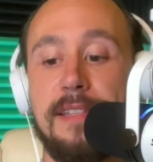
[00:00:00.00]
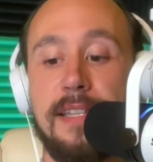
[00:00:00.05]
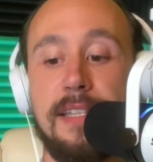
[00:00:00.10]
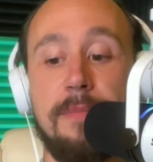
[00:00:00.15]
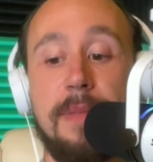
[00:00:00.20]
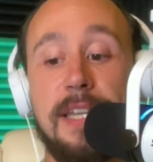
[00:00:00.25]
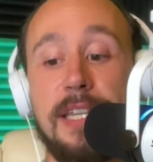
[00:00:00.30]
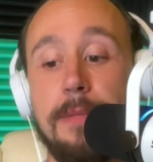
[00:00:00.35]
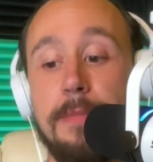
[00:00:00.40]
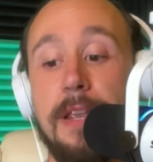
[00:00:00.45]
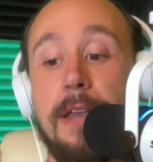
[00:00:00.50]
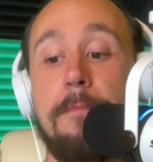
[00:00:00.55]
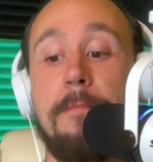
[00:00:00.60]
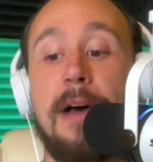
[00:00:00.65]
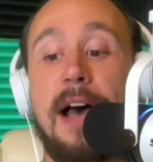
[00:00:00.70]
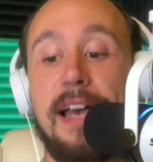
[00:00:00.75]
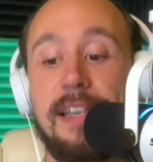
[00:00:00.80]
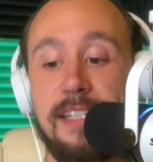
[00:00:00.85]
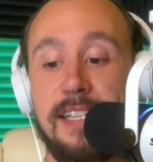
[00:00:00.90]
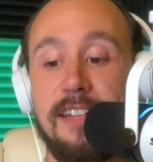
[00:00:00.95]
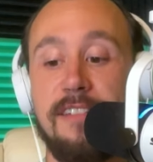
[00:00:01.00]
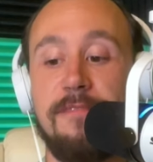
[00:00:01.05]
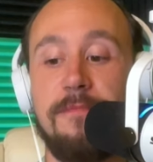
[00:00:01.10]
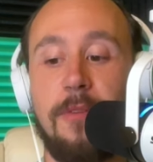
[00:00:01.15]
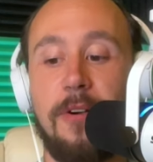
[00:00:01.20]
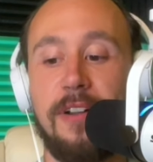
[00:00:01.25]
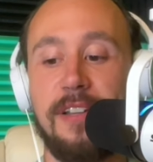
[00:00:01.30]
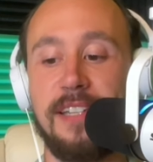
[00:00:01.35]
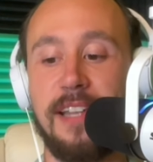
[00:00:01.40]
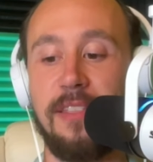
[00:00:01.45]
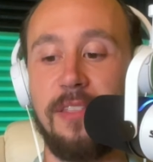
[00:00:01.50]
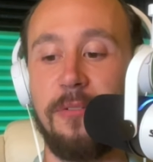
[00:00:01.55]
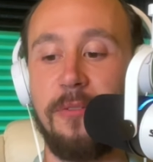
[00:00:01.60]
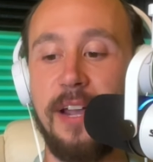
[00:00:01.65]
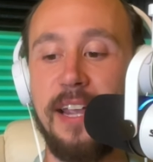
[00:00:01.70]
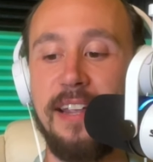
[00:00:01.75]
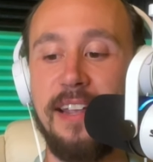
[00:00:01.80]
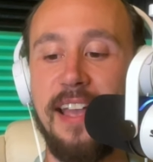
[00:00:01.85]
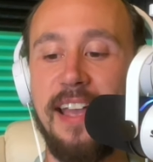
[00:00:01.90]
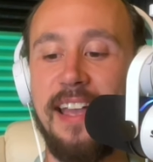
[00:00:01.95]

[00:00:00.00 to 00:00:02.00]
That's meant to be a positive. More is on the way.